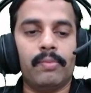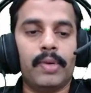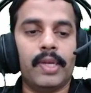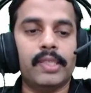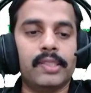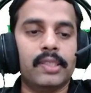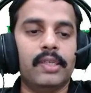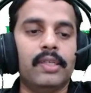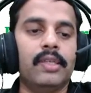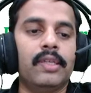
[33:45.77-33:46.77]
plus
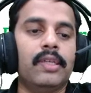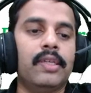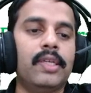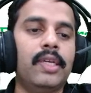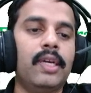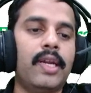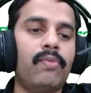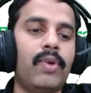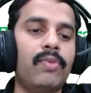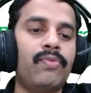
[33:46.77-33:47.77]
here
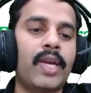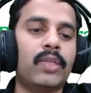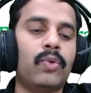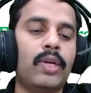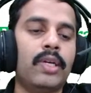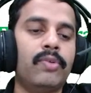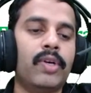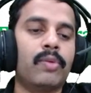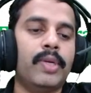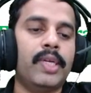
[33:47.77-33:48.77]
1 factorial
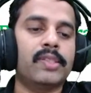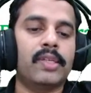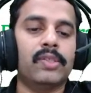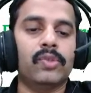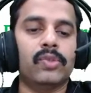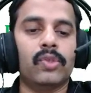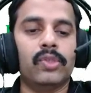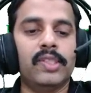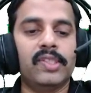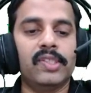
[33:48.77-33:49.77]
divided by s raised to, so
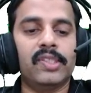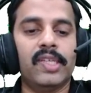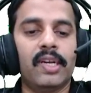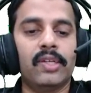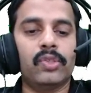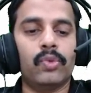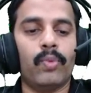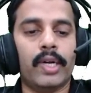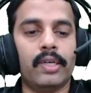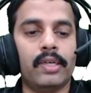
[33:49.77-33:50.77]
this is t raised to 1,